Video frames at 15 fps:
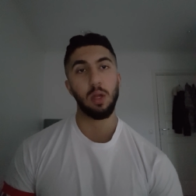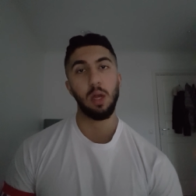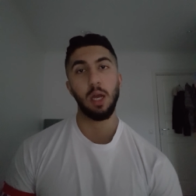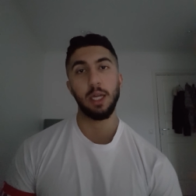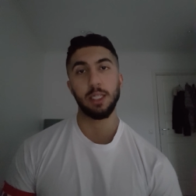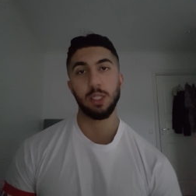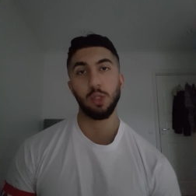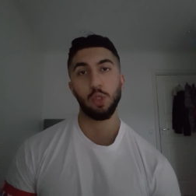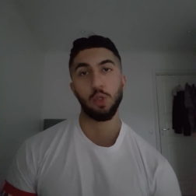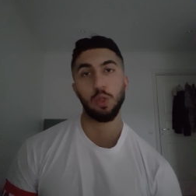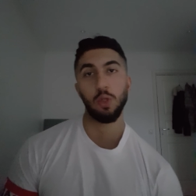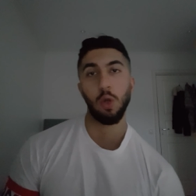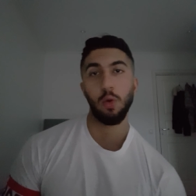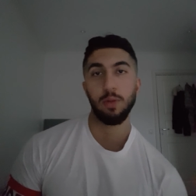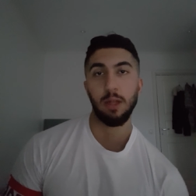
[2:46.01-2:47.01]
guys, you
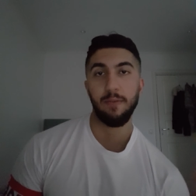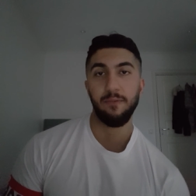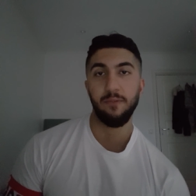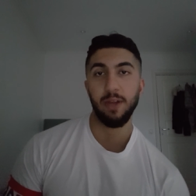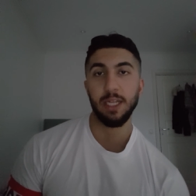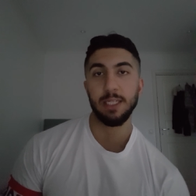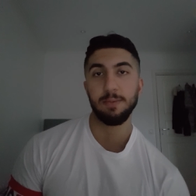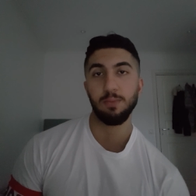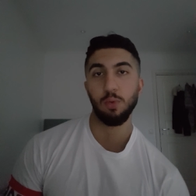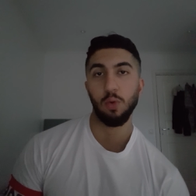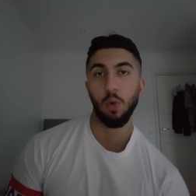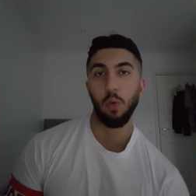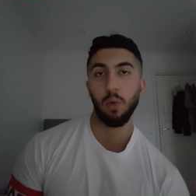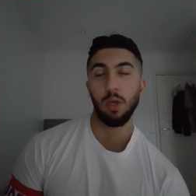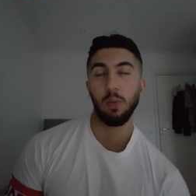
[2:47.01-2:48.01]
should know that Facebook
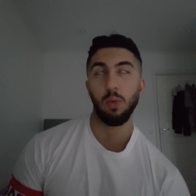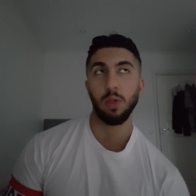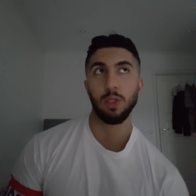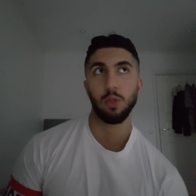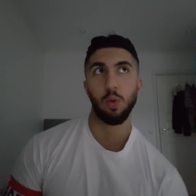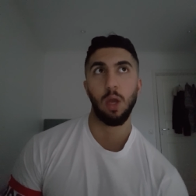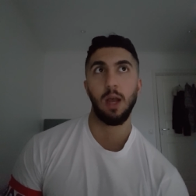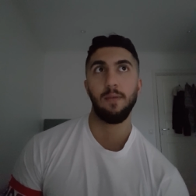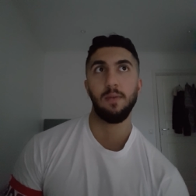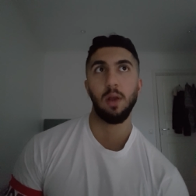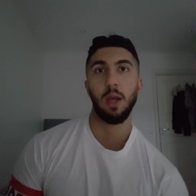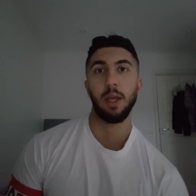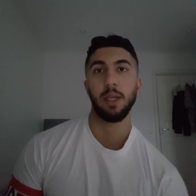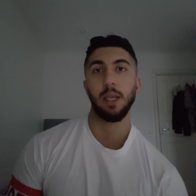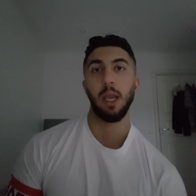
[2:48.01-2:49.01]
only want to have
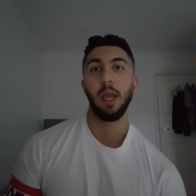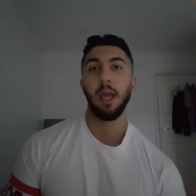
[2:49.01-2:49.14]
like